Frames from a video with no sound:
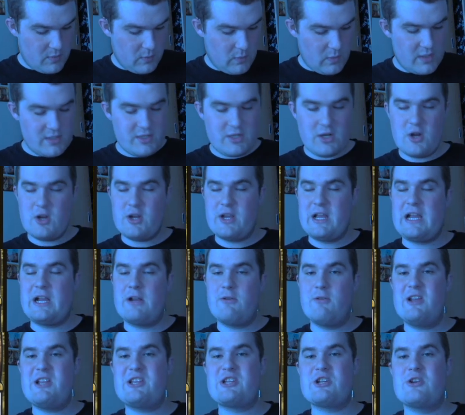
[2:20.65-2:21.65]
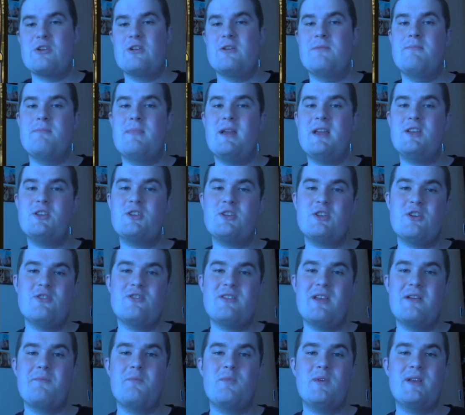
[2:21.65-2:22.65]
1 target creature makes sure
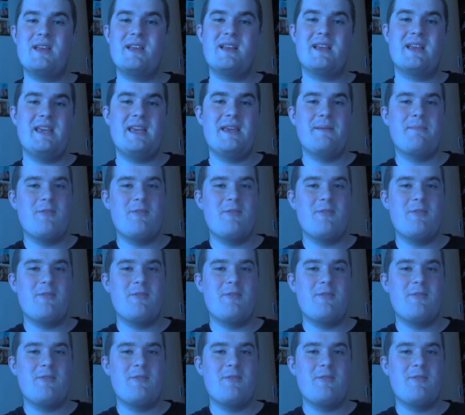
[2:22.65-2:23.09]
that we can